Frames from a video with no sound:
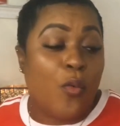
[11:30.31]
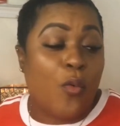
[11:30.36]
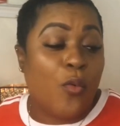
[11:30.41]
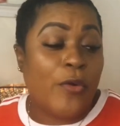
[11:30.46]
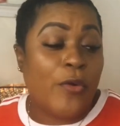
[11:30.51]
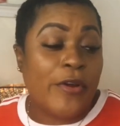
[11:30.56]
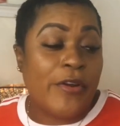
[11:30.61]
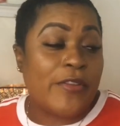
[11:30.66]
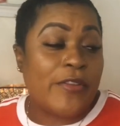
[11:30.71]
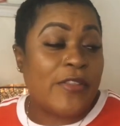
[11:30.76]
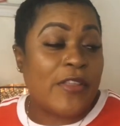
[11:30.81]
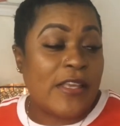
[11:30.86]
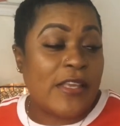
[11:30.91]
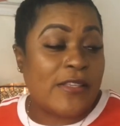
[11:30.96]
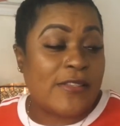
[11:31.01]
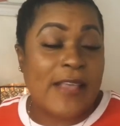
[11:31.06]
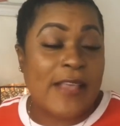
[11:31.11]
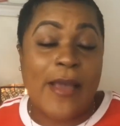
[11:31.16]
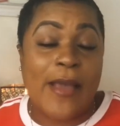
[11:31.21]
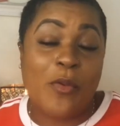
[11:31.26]
wore
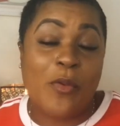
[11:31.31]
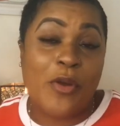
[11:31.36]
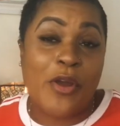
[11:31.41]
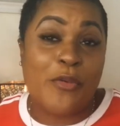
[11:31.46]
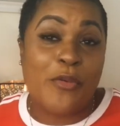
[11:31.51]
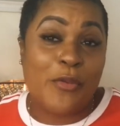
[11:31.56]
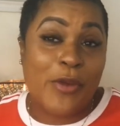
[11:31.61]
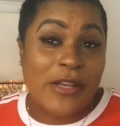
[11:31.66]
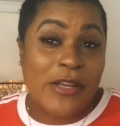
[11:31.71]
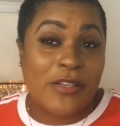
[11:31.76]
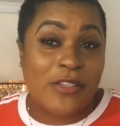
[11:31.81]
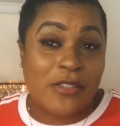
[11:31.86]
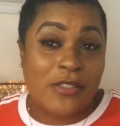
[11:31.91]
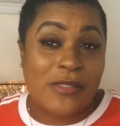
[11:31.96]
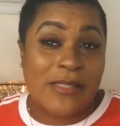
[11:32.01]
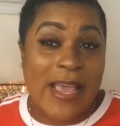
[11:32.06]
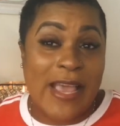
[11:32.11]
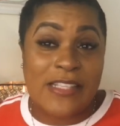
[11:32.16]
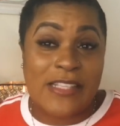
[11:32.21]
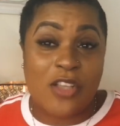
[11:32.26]
this i wore red
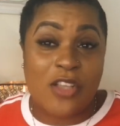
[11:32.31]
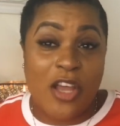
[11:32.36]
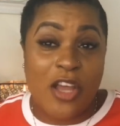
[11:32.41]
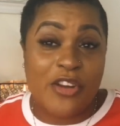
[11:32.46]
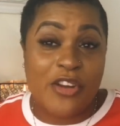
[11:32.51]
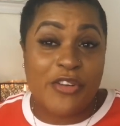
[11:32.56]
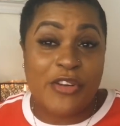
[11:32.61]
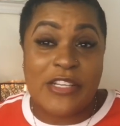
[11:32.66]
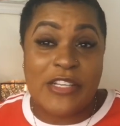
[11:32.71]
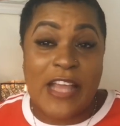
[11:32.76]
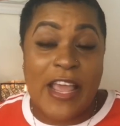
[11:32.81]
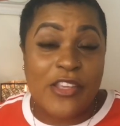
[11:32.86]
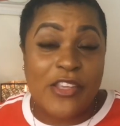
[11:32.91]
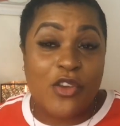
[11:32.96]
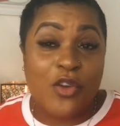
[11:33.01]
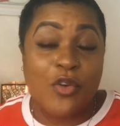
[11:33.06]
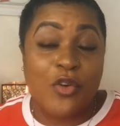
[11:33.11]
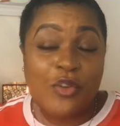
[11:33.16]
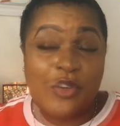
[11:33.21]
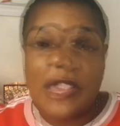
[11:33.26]
tights under it and
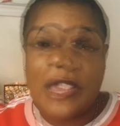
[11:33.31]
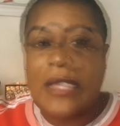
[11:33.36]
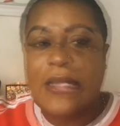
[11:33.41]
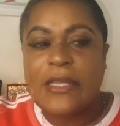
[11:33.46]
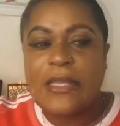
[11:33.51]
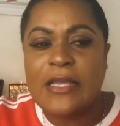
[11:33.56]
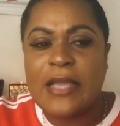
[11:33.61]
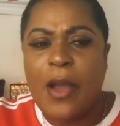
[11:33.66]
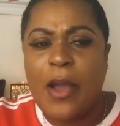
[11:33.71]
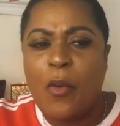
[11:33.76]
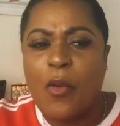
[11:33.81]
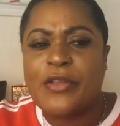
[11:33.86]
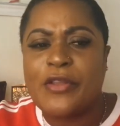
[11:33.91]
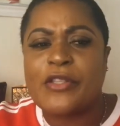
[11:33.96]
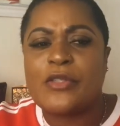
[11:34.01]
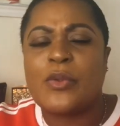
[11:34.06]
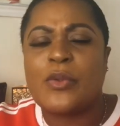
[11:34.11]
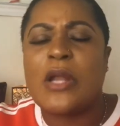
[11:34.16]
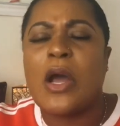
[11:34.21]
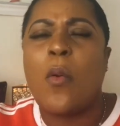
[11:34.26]
you couldn't i think i wore
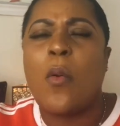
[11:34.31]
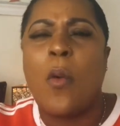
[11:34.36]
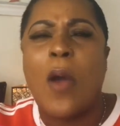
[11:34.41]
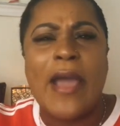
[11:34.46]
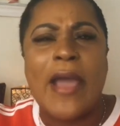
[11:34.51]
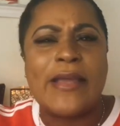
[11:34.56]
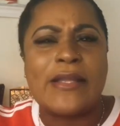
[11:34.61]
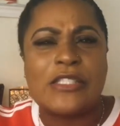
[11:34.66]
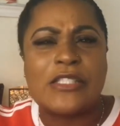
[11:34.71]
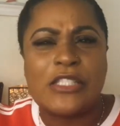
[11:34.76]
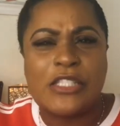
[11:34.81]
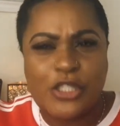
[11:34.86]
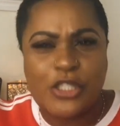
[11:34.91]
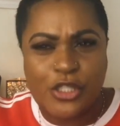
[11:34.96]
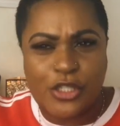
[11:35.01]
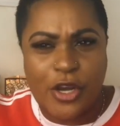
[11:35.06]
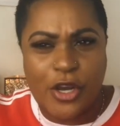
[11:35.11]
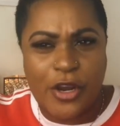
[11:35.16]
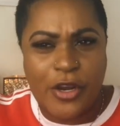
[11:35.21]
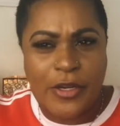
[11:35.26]
this with a white
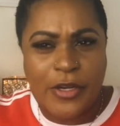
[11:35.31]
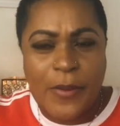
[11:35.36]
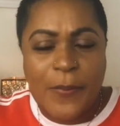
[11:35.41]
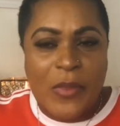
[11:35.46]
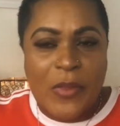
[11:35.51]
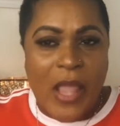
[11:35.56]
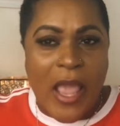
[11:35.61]
t-shirt